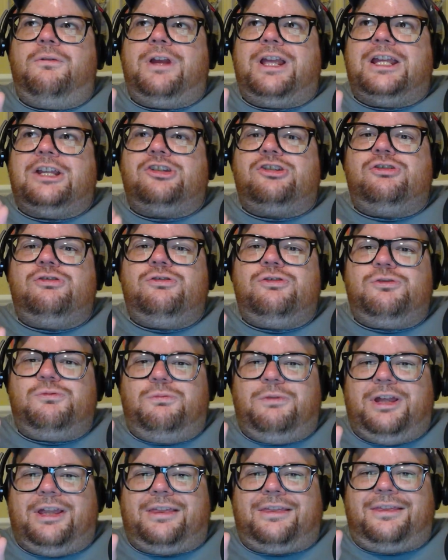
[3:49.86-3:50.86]
issues
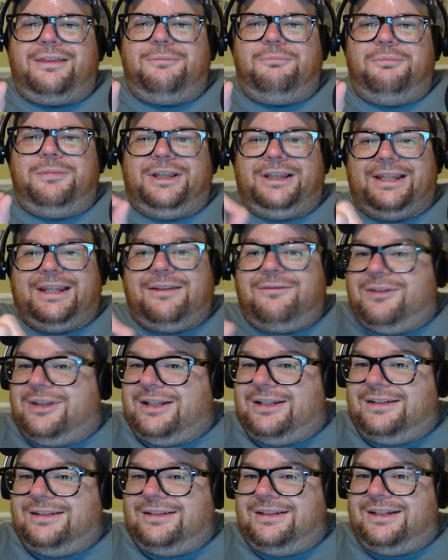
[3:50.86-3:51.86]
with
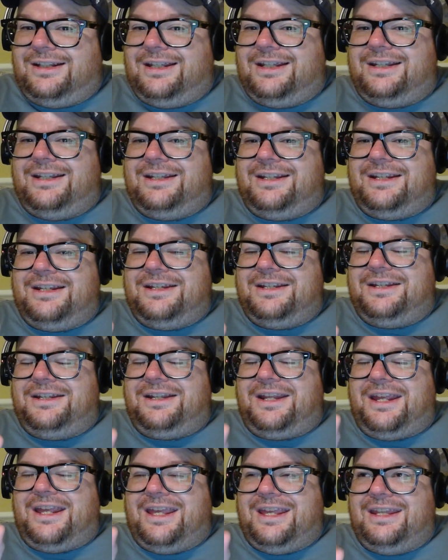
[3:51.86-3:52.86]
believing
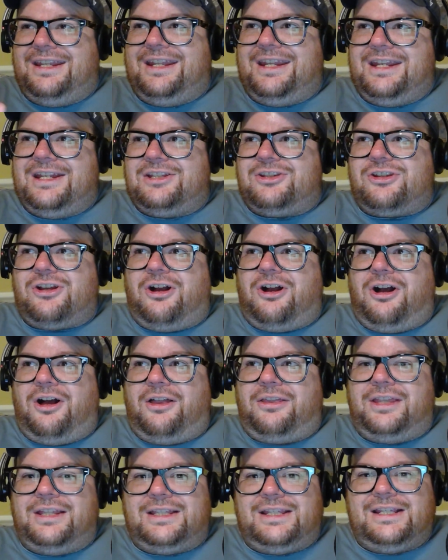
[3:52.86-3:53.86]
in its
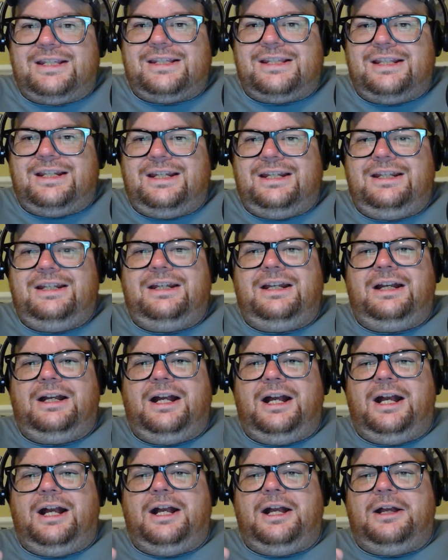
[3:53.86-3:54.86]
authenticity,
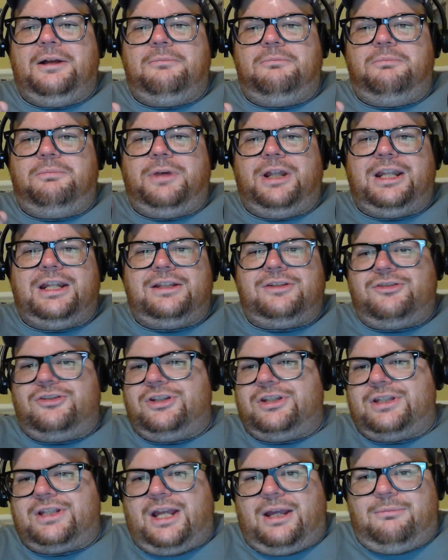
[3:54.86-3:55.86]
but it's
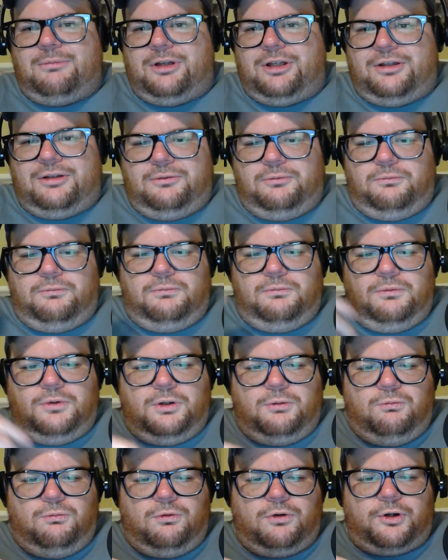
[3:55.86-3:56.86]
just I'm a
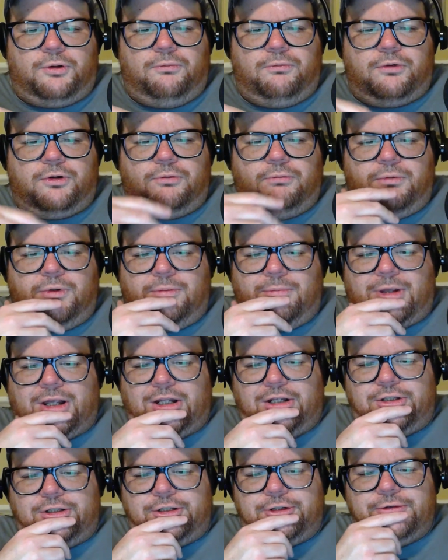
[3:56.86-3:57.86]
worrywart. What am I
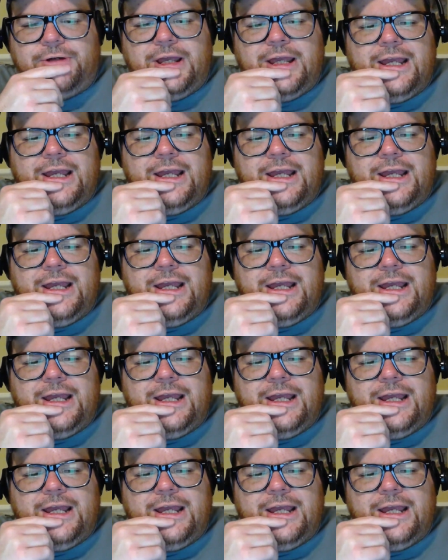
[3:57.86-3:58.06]
going to do?